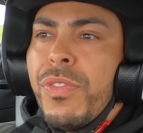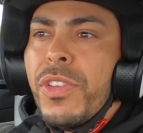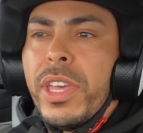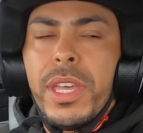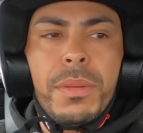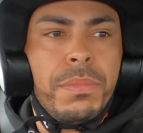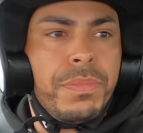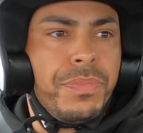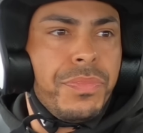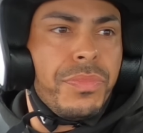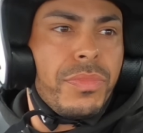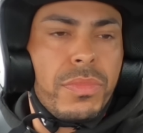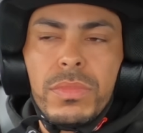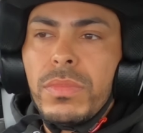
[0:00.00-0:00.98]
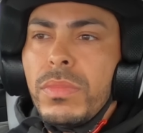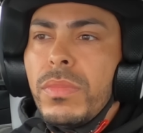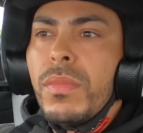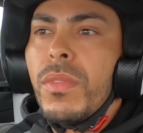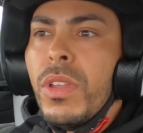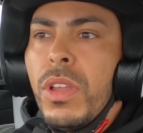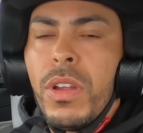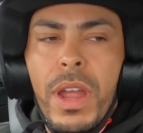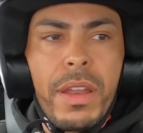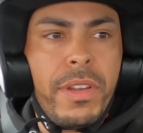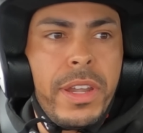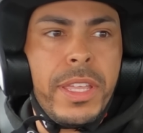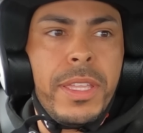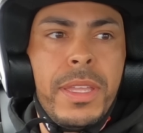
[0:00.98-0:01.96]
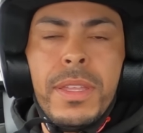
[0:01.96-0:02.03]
gear. All right, ready?